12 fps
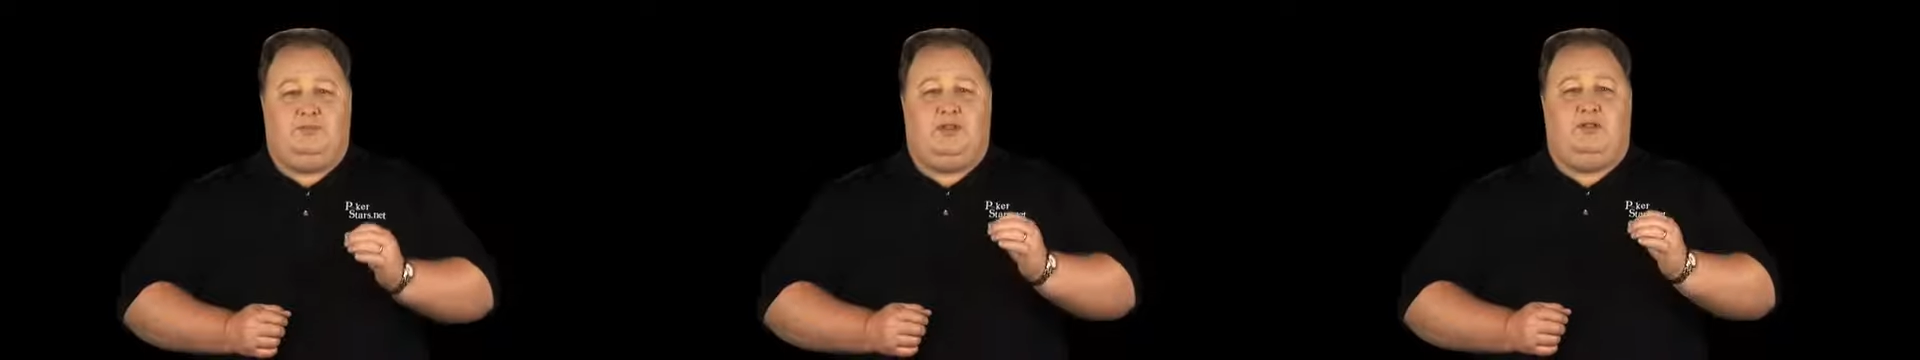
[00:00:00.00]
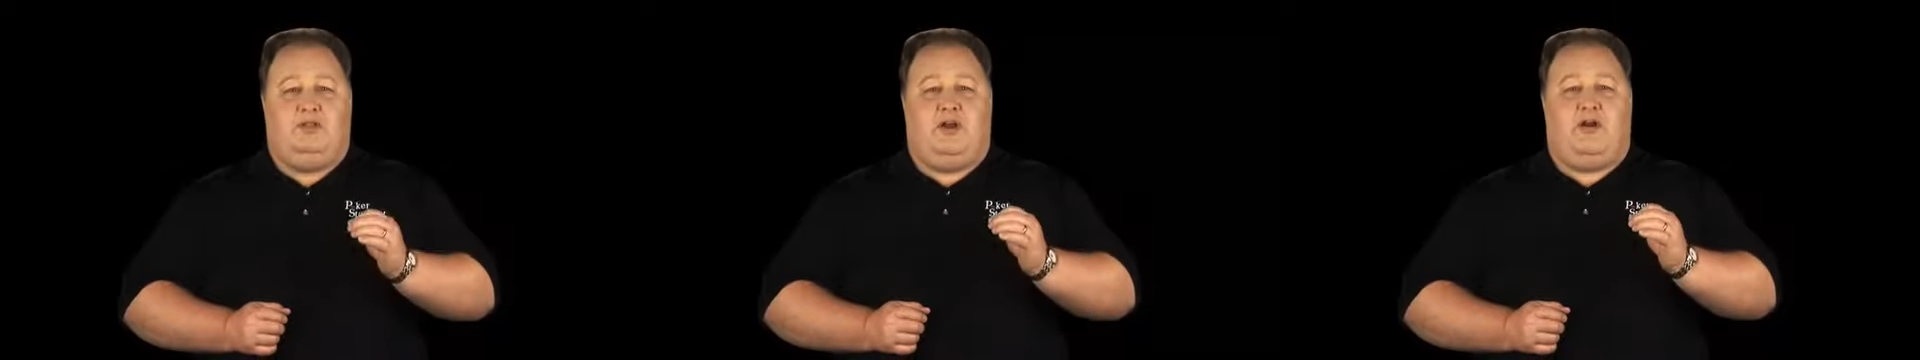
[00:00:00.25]

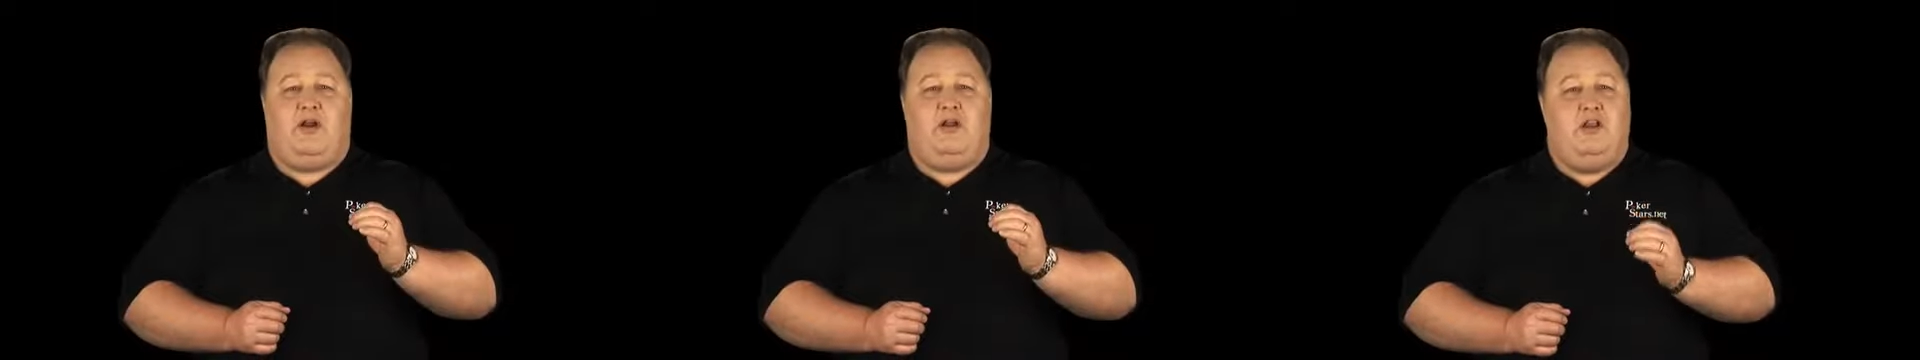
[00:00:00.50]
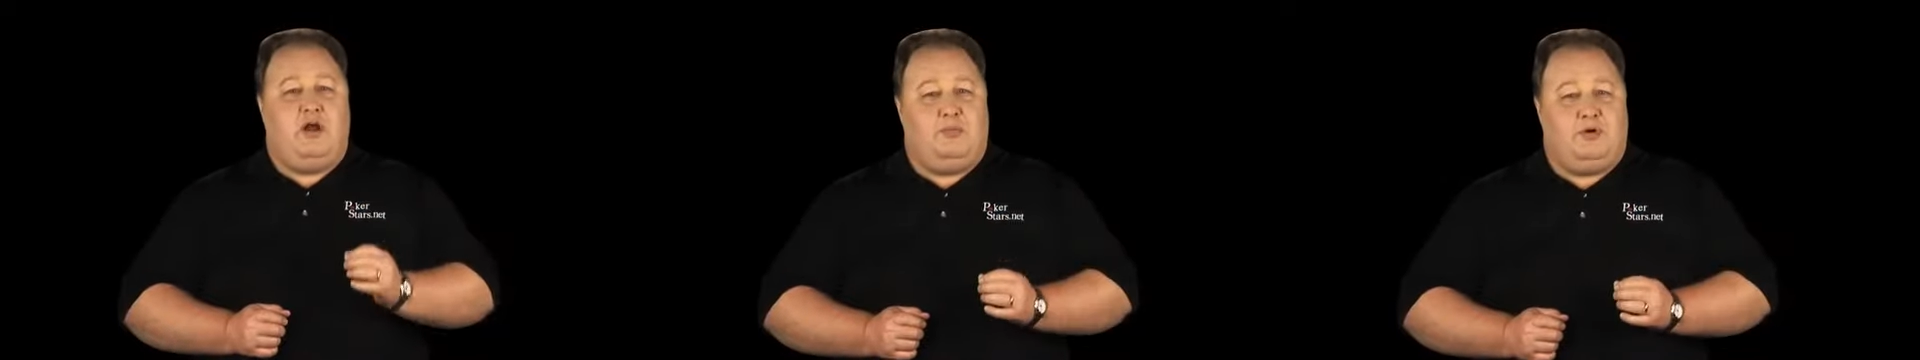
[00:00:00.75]
there are a
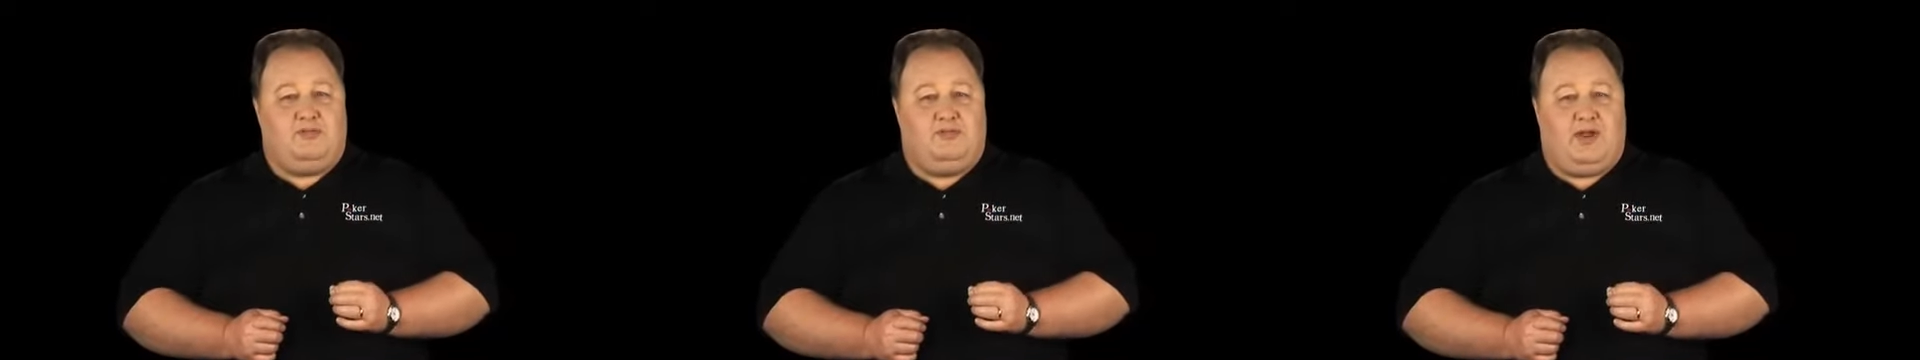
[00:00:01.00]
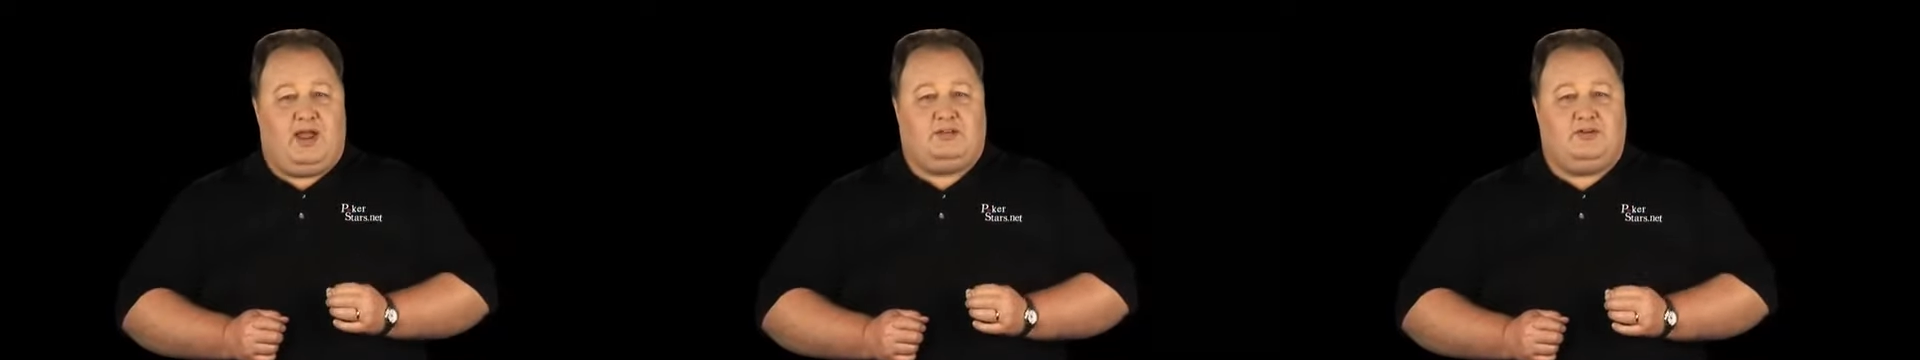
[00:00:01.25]
number of
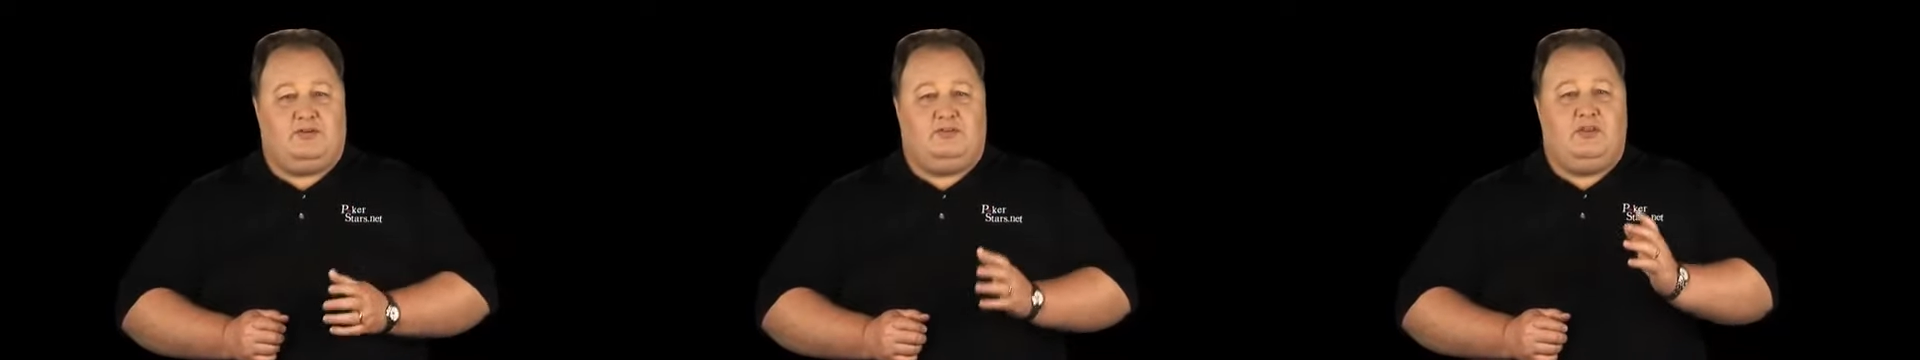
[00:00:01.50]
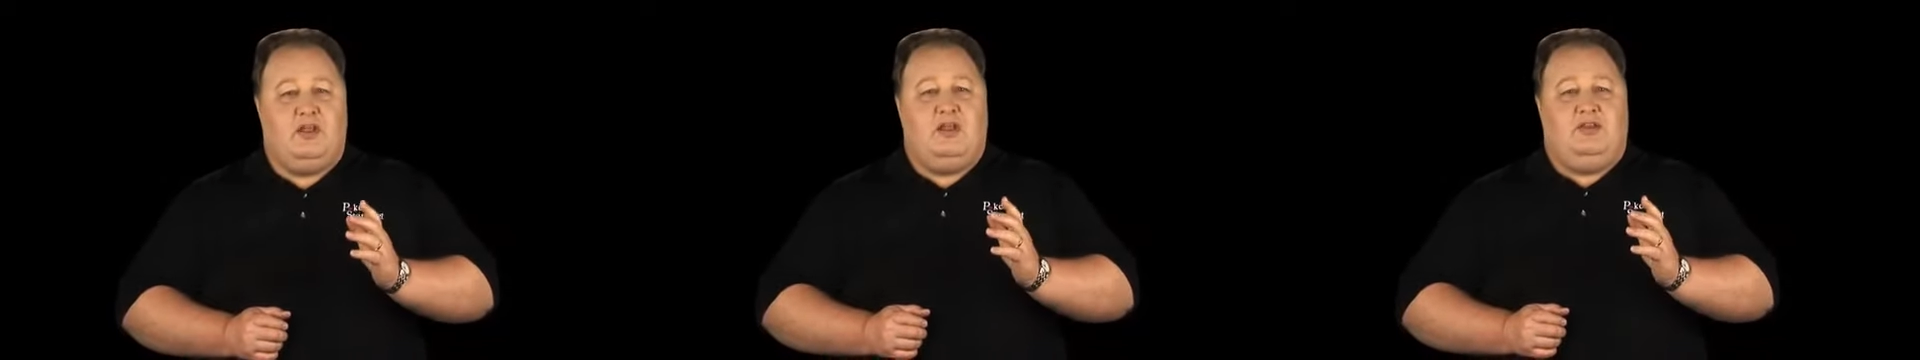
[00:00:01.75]

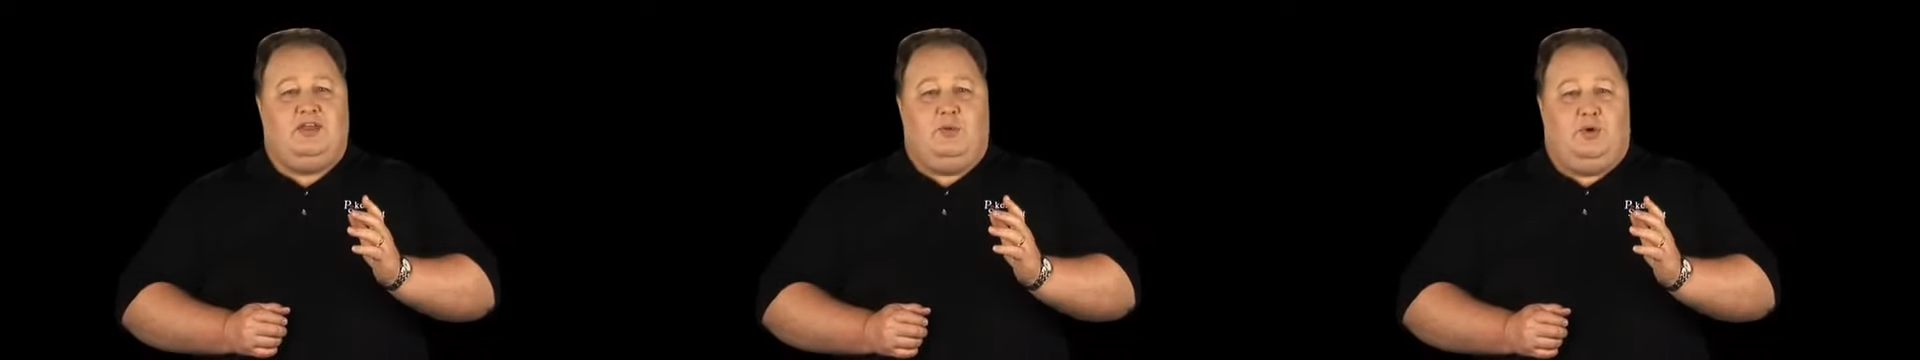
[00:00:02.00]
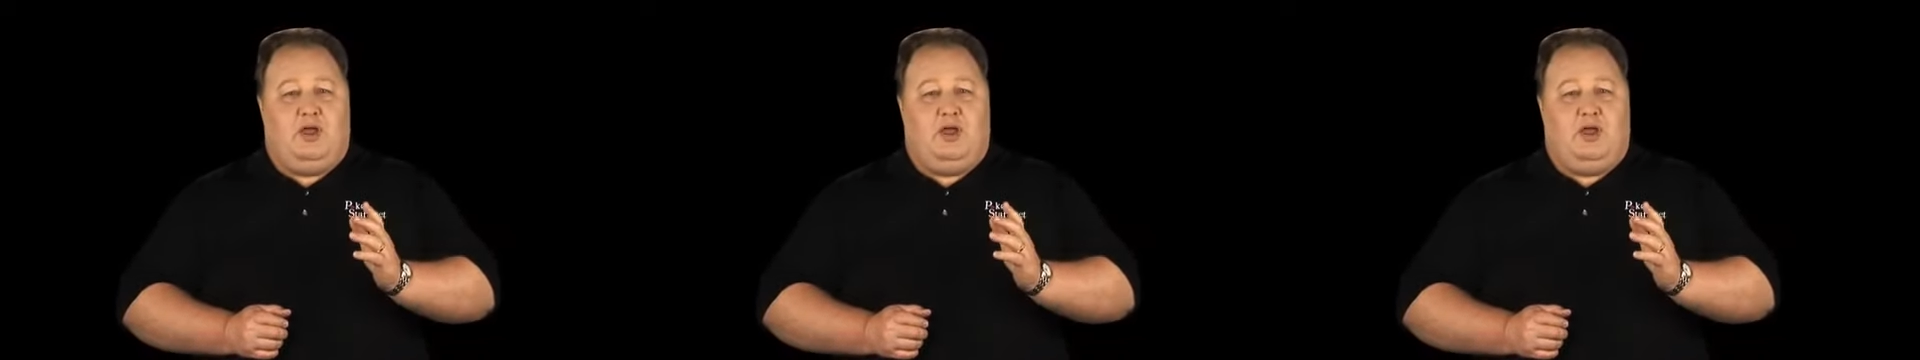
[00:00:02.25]
factors that will